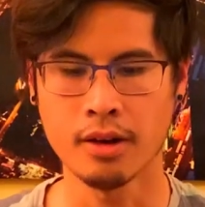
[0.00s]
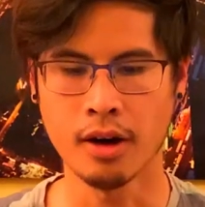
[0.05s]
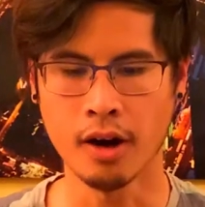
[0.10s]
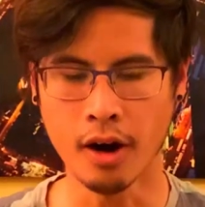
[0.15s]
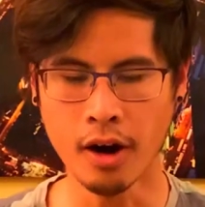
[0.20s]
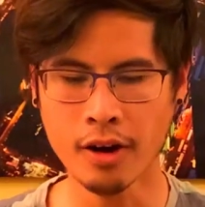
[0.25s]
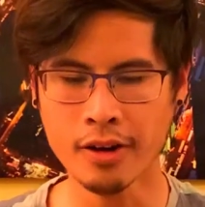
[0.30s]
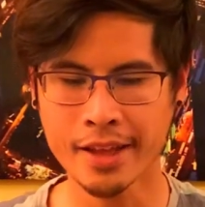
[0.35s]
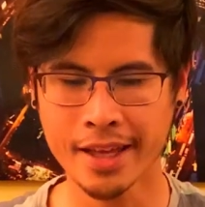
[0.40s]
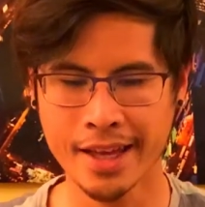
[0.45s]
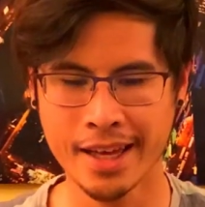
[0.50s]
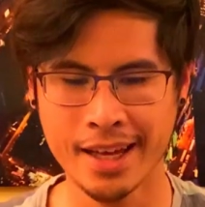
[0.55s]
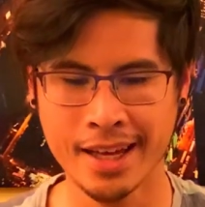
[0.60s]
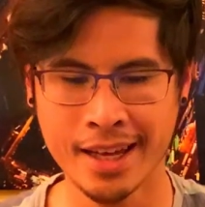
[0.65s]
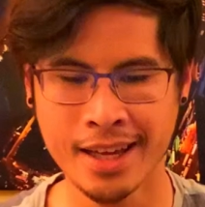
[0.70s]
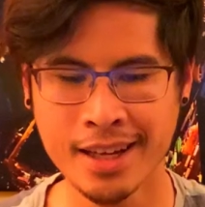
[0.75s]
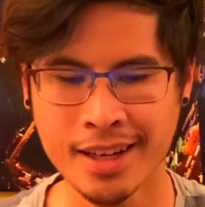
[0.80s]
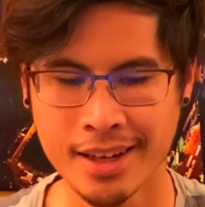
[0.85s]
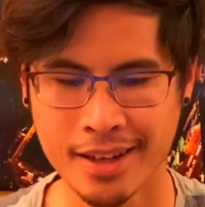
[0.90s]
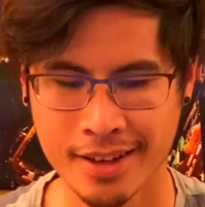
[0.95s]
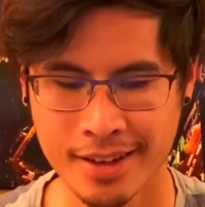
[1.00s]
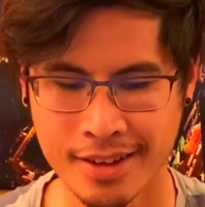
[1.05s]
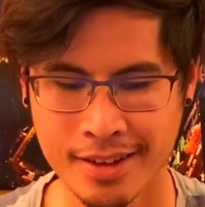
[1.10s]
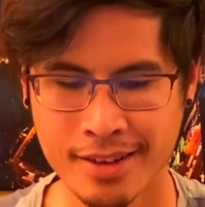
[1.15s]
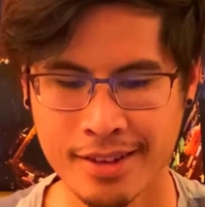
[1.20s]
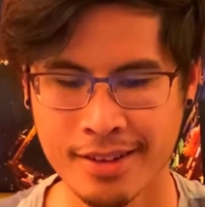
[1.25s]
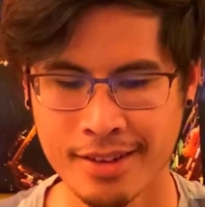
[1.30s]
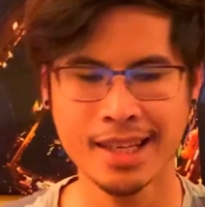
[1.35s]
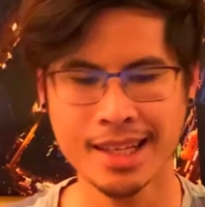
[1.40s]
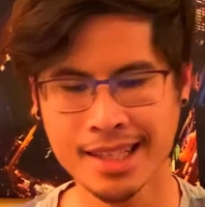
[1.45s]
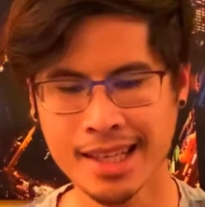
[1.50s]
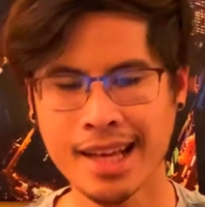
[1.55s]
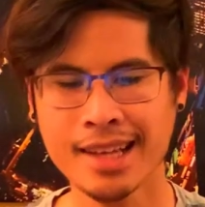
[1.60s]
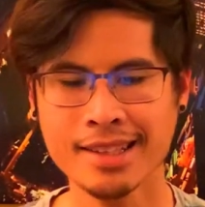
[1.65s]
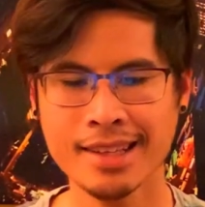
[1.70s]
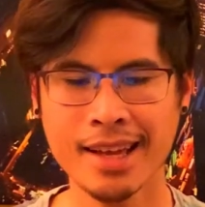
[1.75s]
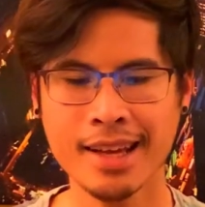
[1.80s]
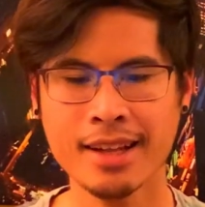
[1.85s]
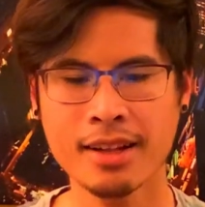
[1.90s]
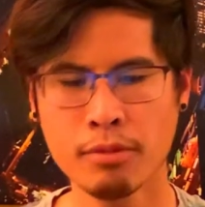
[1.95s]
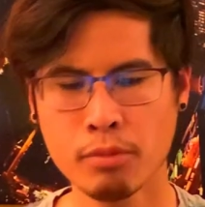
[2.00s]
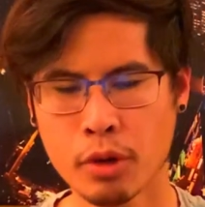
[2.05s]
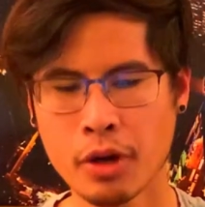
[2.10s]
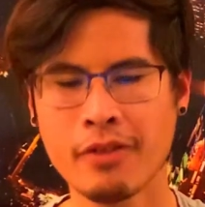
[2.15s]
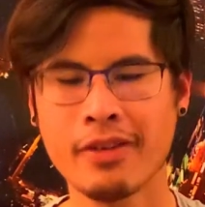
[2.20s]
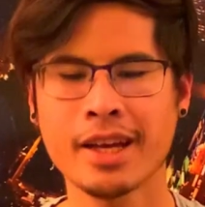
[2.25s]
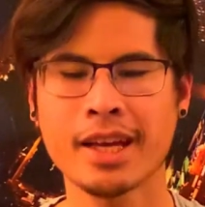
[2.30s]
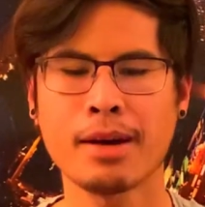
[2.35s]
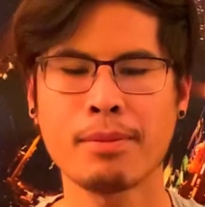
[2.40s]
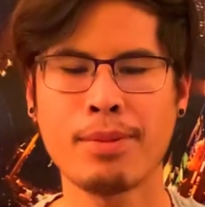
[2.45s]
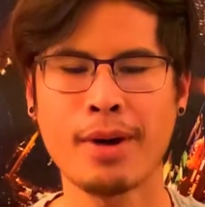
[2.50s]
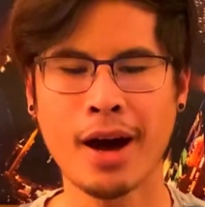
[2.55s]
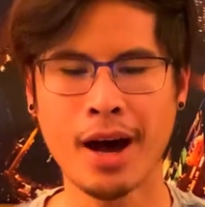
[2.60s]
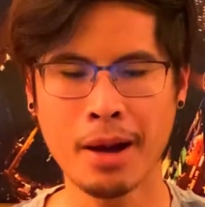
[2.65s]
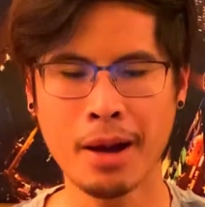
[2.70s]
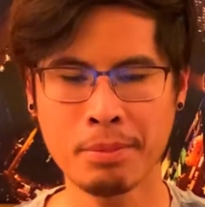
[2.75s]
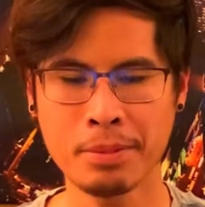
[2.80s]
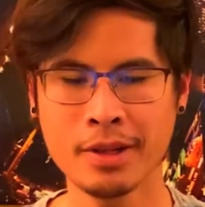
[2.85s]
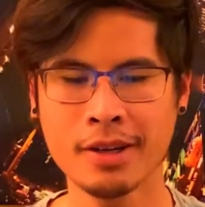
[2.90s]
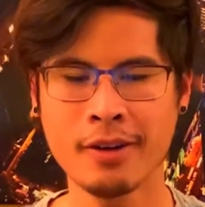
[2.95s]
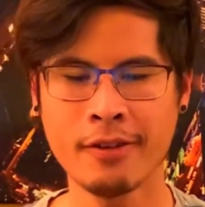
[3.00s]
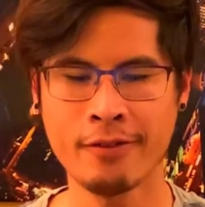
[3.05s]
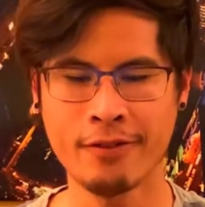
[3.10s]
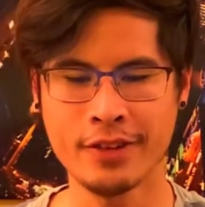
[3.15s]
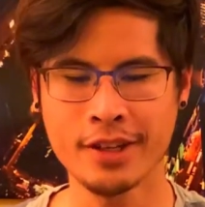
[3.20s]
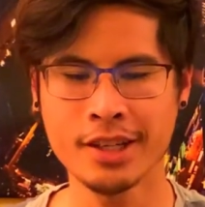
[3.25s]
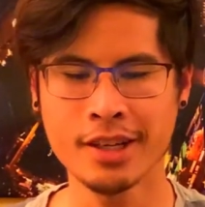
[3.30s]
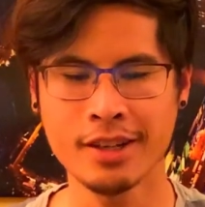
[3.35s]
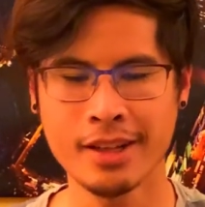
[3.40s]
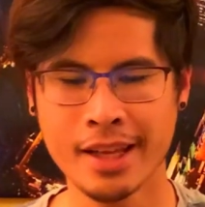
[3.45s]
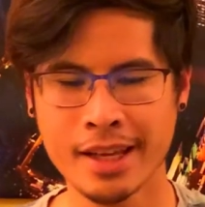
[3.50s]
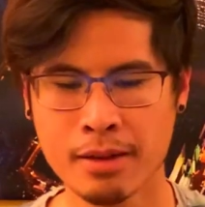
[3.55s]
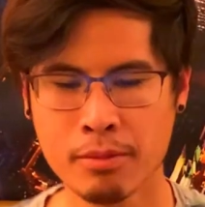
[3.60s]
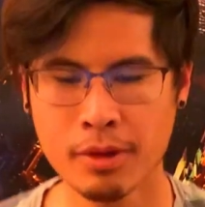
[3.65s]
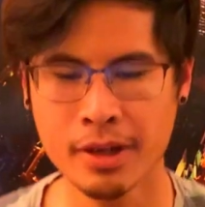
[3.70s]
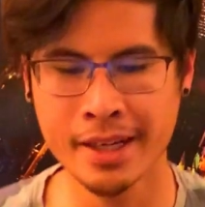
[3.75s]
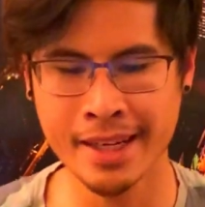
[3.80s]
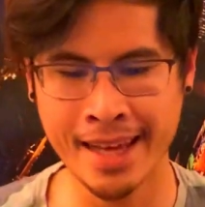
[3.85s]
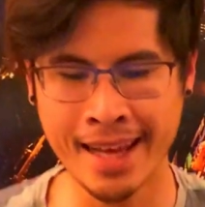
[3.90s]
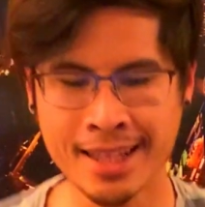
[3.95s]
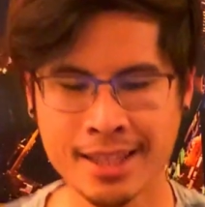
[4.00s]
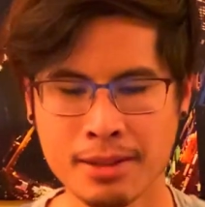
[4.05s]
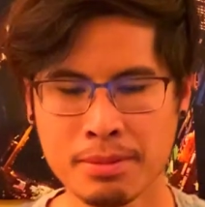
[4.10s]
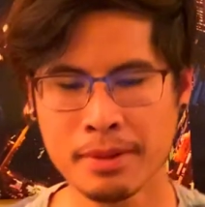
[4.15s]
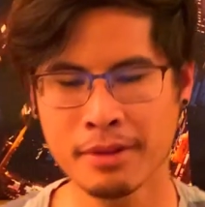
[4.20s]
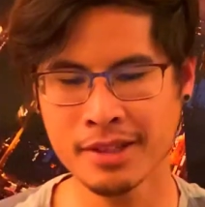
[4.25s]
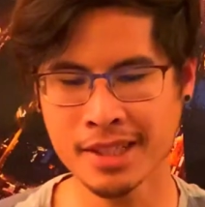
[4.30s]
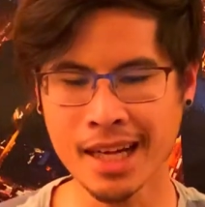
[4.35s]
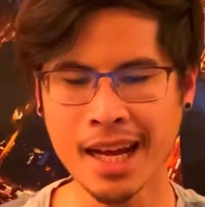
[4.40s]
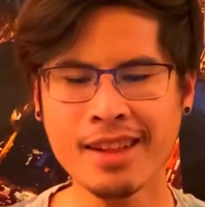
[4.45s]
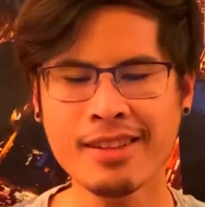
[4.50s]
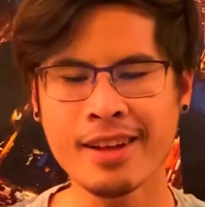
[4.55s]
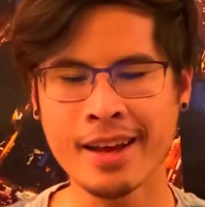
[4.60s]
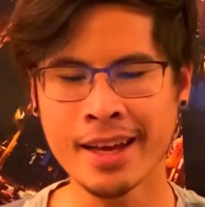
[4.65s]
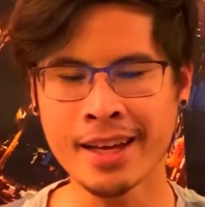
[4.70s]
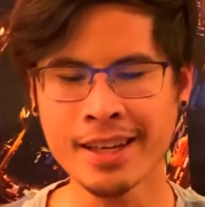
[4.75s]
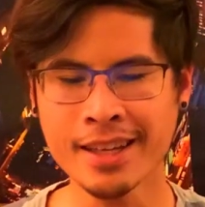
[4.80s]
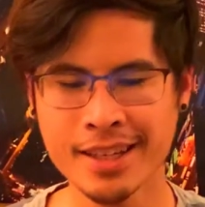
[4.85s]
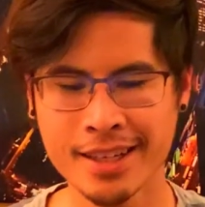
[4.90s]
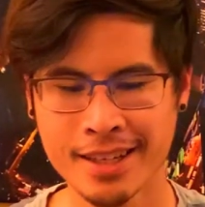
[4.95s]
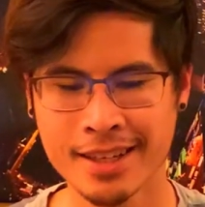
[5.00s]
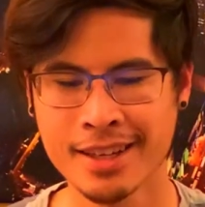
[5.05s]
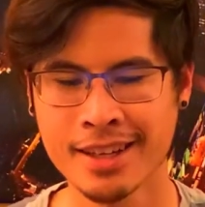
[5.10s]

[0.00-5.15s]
Okay. This has like a more of like a poppier feel, like more dancey, which I like.